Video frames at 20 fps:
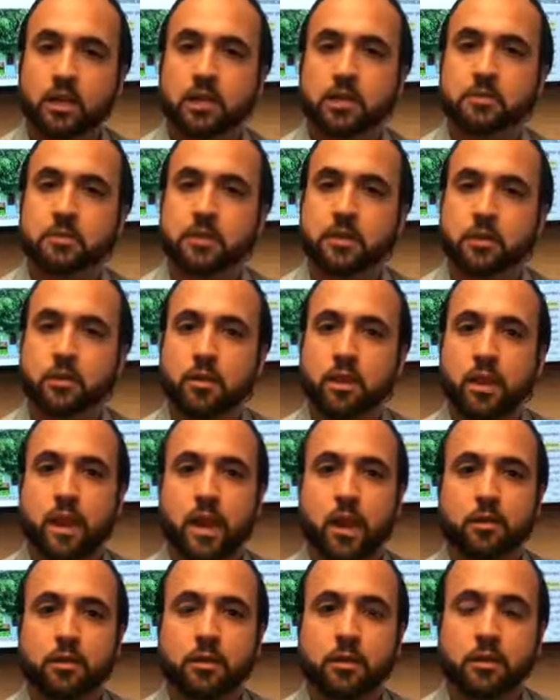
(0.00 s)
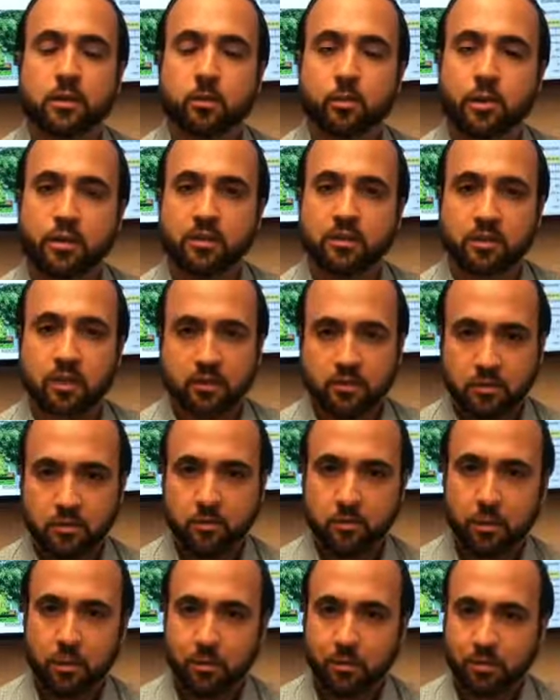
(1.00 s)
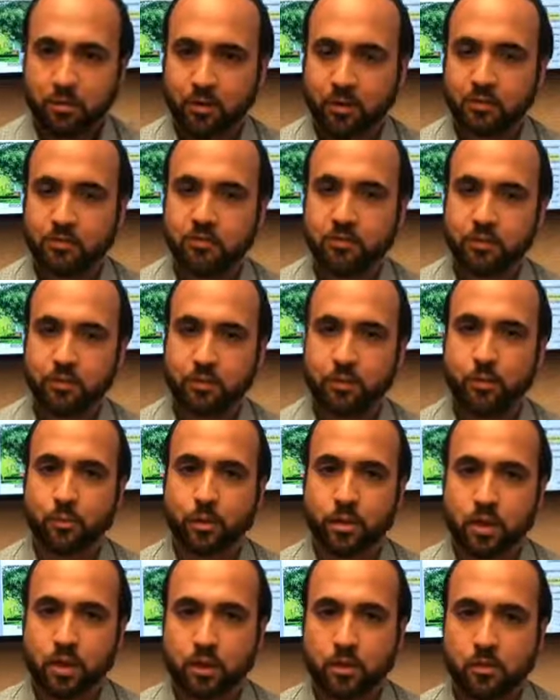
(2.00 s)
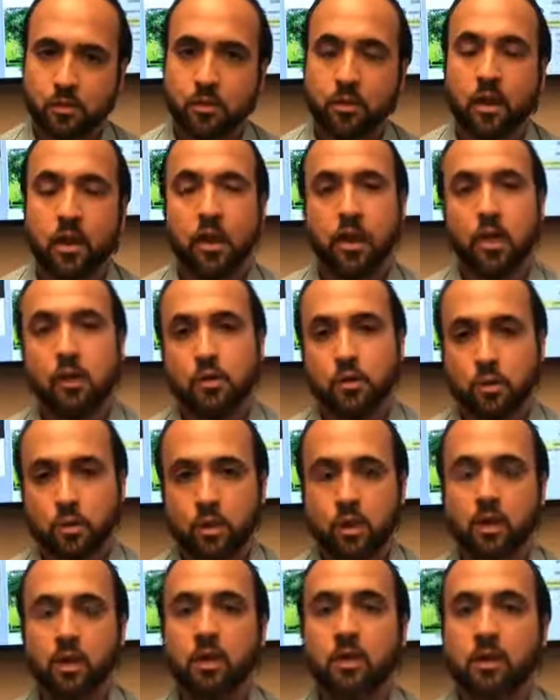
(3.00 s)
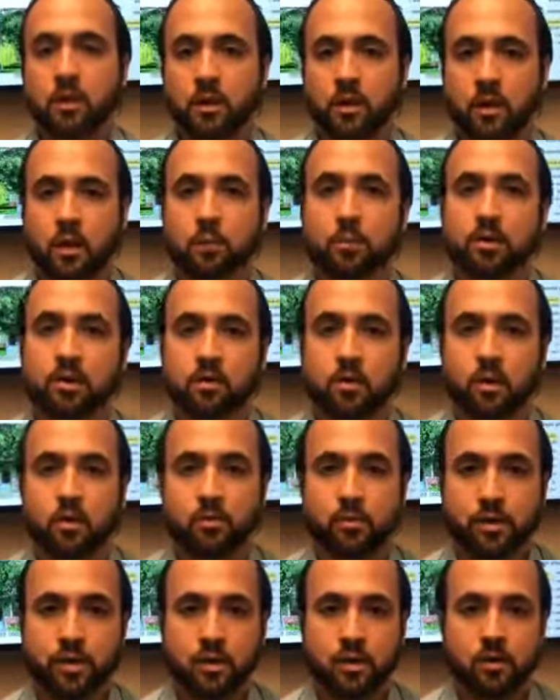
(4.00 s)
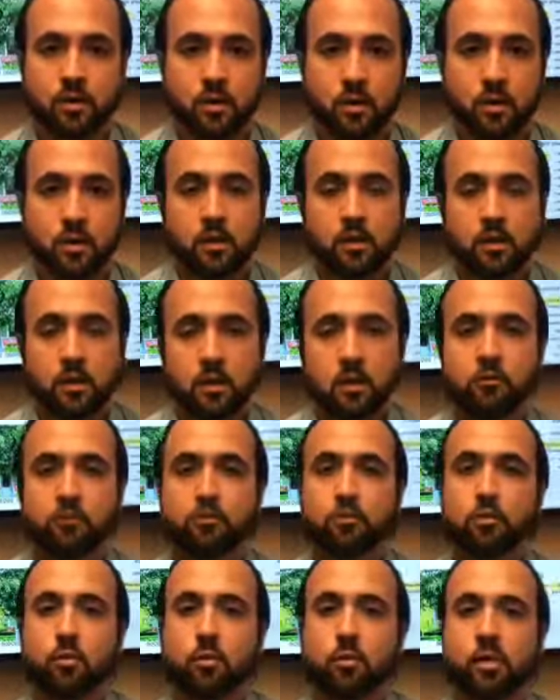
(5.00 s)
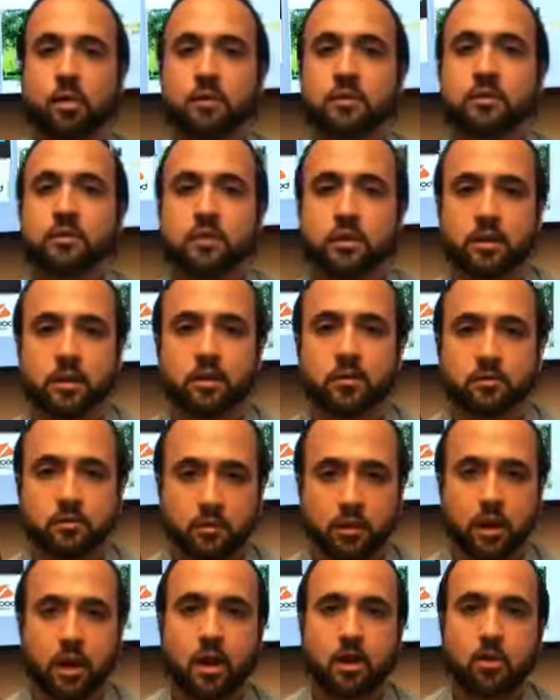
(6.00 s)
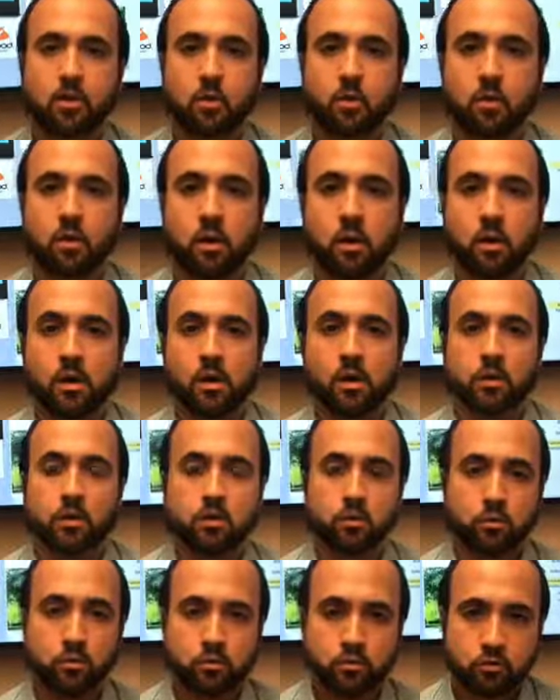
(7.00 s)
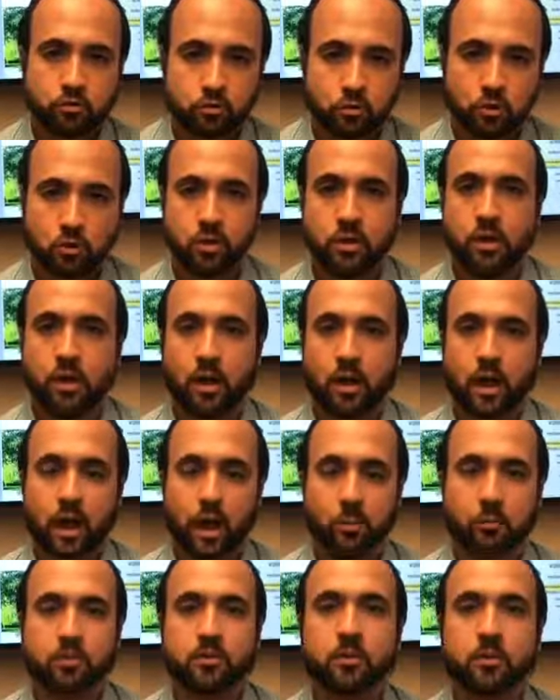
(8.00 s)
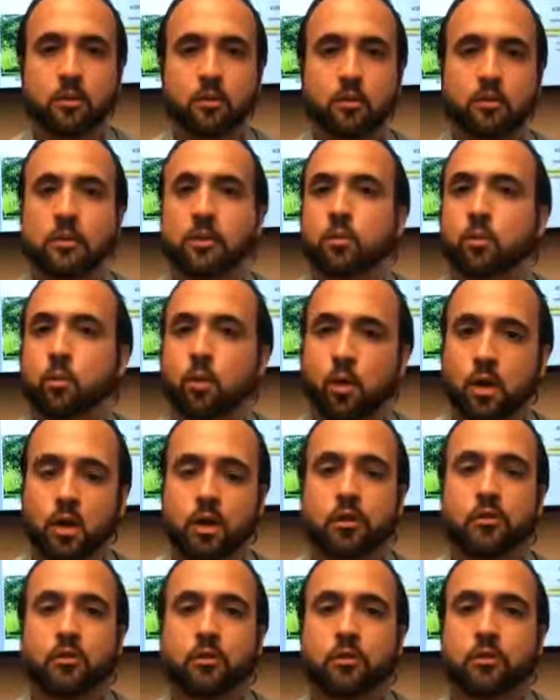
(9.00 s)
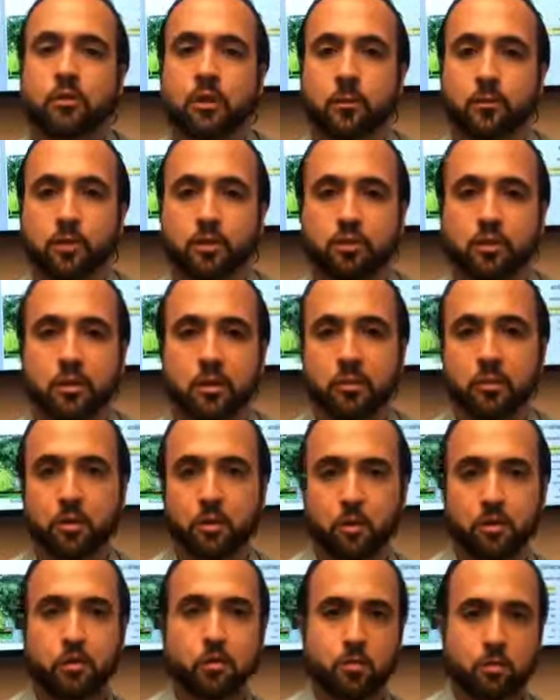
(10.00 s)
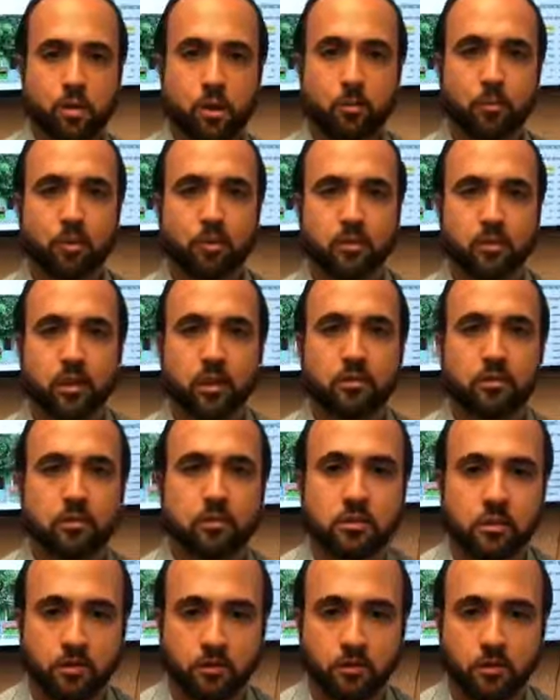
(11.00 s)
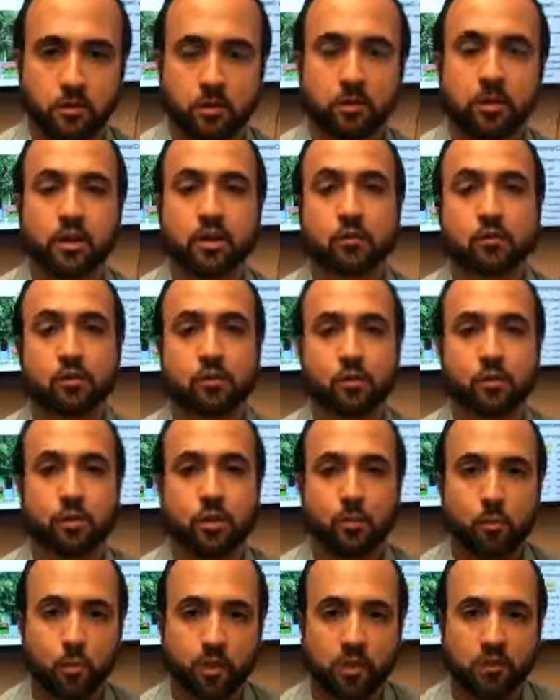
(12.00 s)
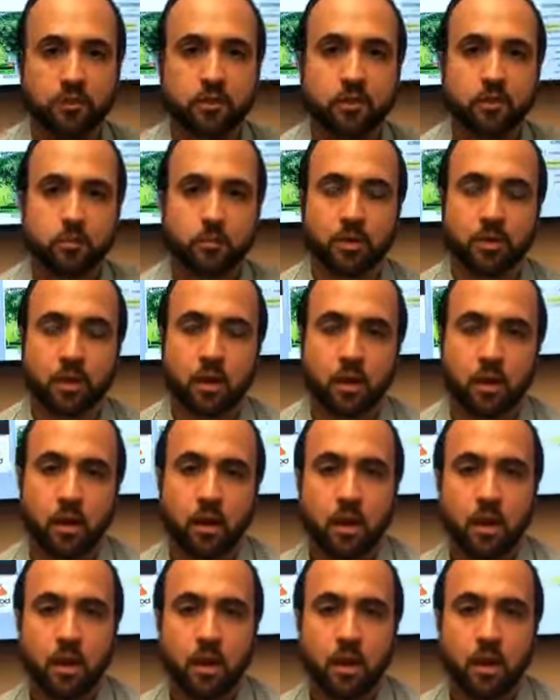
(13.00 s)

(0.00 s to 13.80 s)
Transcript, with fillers: Even though the county reassesses property taxes every three years, you can appeal every year. If you are in the city of Chicago, you should absolutely 110% appeal your property taxes this year because you're in a reassessment year.